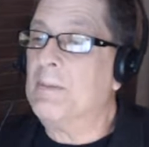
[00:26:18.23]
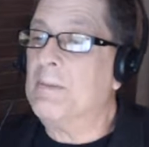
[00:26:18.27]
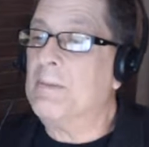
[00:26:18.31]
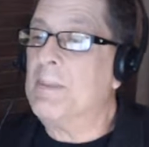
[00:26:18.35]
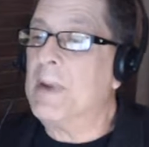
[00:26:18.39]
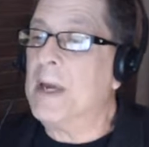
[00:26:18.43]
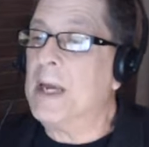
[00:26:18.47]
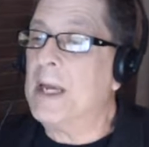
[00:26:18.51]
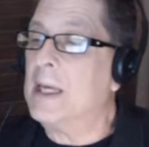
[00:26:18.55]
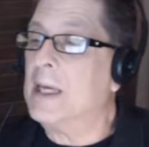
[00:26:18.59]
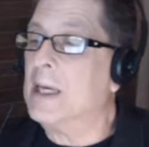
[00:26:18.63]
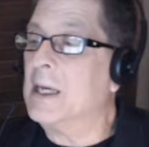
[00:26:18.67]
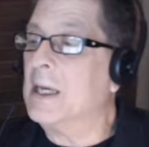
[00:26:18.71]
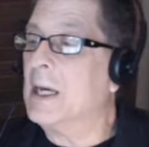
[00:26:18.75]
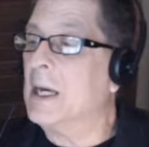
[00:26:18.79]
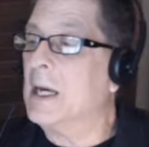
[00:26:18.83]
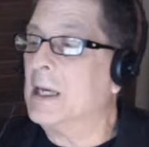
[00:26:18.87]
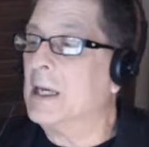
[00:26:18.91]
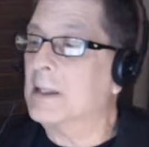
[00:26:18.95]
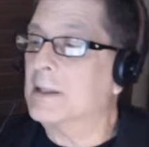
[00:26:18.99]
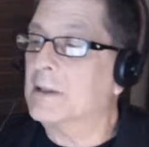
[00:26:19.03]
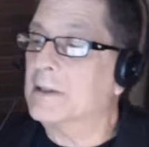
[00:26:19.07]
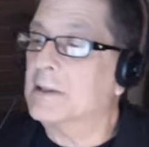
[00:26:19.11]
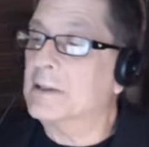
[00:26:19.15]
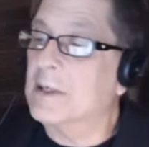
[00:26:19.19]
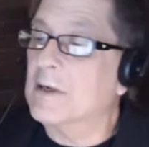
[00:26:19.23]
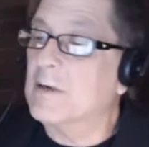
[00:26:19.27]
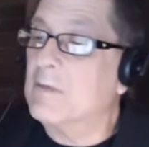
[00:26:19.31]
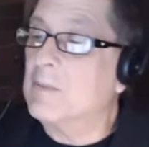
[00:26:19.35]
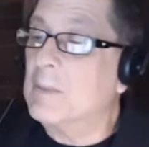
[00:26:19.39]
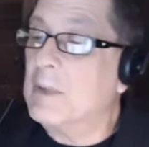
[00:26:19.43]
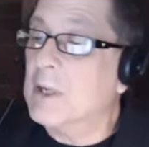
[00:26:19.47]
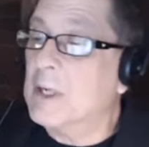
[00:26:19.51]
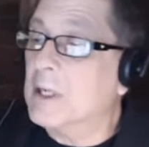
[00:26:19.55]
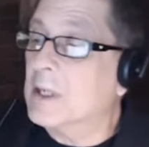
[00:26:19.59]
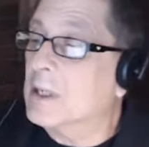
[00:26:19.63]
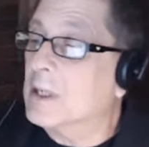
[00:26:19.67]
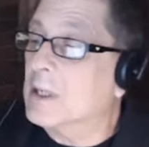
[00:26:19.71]
Banking Act, the Safe
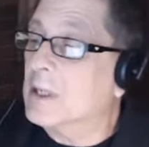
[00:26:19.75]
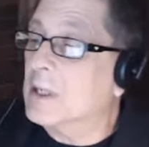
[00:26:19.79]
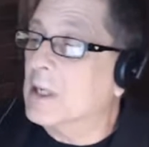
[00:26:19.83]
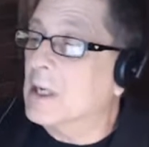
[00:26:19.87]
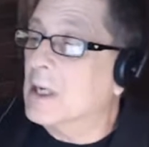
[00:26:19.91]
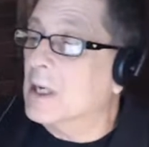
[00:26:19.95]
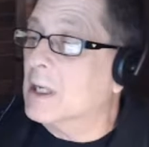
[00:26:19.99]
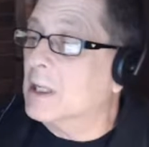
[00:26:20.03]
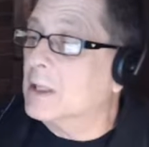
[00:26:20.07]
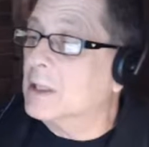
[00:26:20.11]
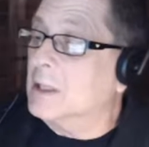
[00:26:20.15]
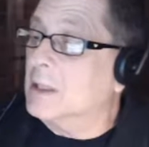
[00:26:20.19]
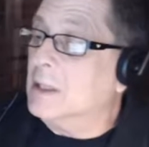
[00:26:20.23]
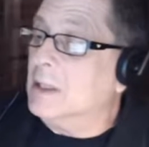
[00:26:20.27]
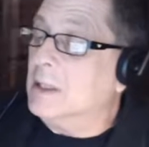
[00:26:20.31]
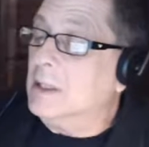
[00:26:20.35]
Banking Act.